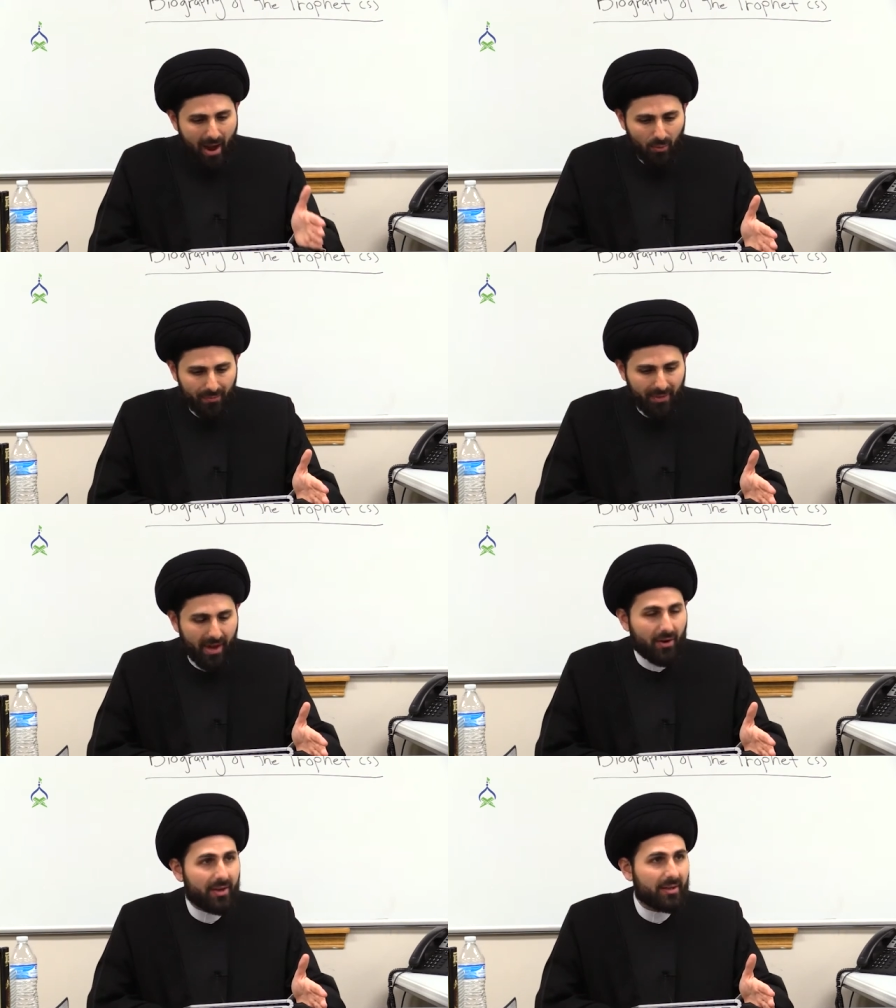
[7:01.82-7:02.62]
power in the
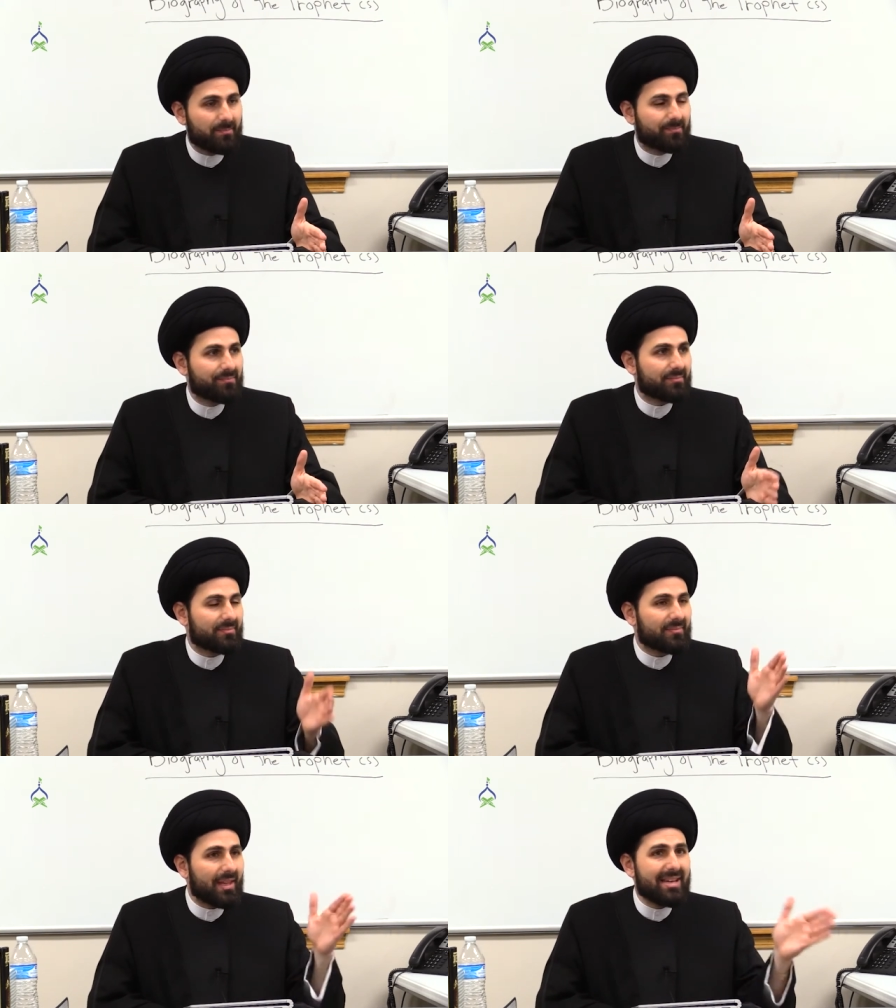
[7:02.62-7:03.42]
area.
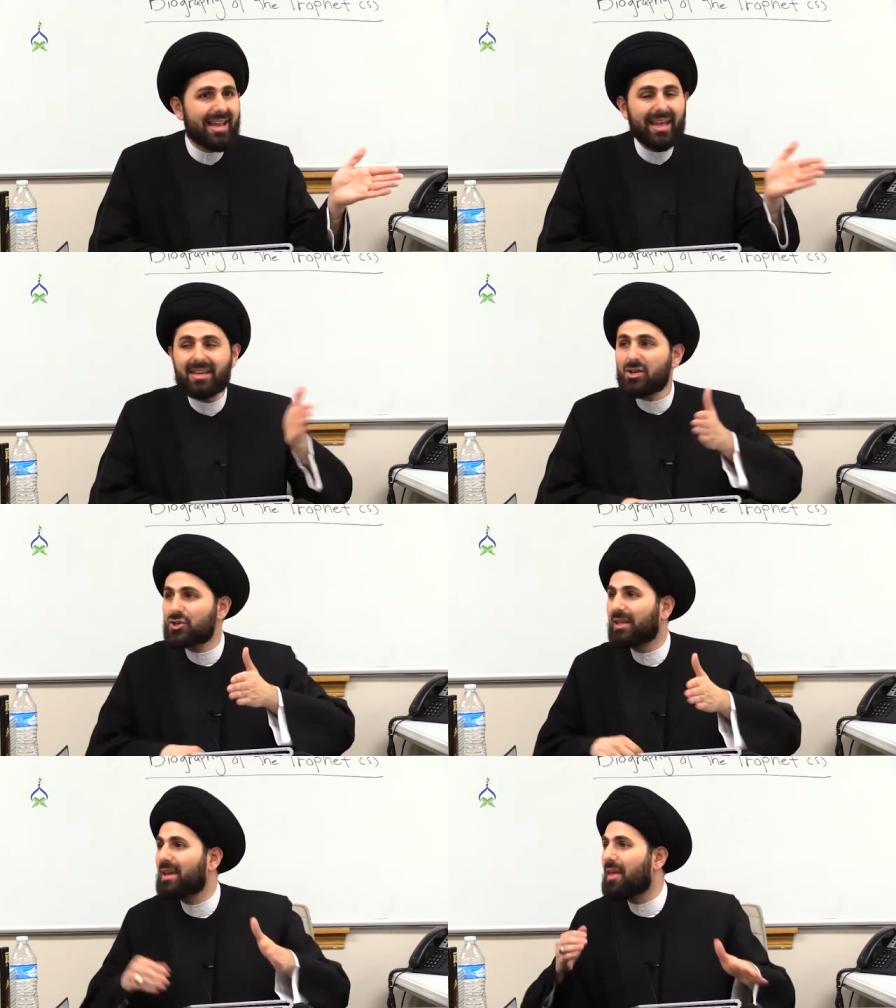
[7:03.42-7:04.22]
Initially,